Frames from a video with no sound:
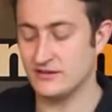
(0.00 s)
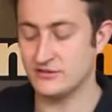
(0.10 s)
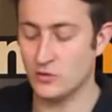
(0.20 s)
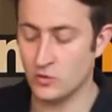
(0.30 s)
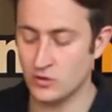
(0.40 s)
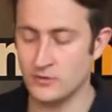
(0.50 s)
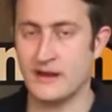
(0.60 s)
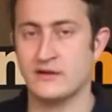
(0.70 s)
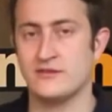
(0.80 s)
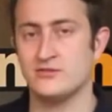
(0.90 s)
it's all
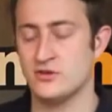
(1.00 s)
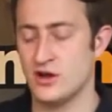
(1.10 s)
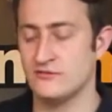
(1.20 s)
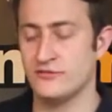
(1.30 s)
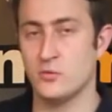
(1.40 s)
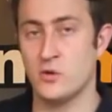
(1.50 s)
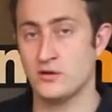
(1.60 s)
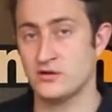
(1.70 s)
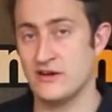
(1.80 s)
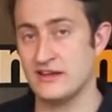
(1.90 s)
about giving you comfort
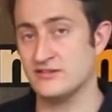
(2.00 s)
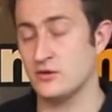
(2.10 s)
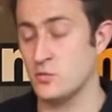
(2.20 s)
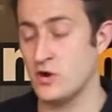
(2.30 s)
while you're racing,